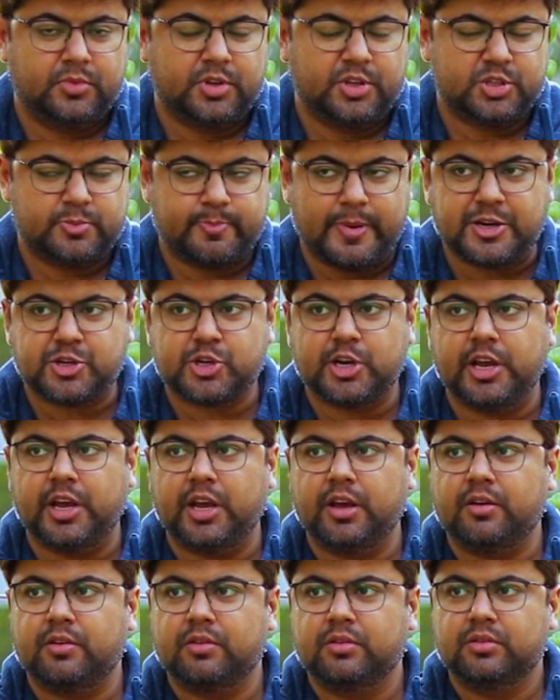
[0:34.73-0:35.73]

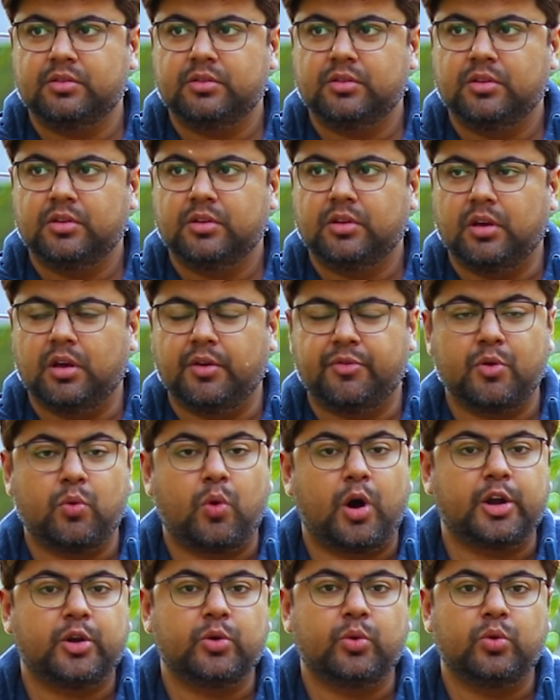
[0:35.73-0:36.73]
especially if you
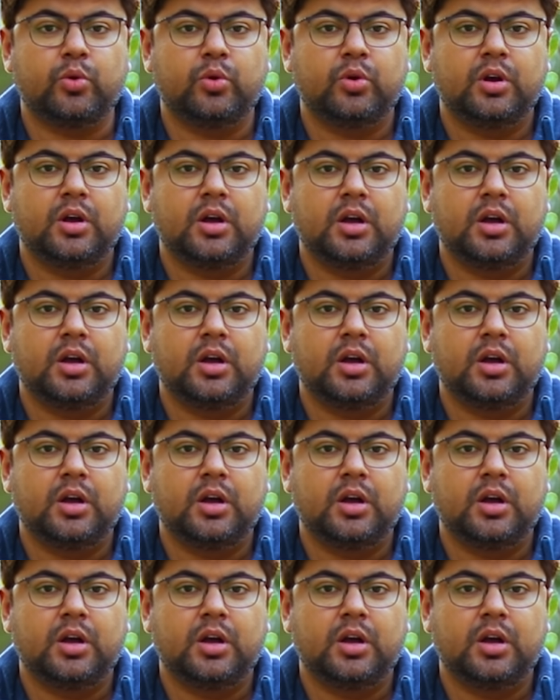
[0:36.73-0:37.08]
want to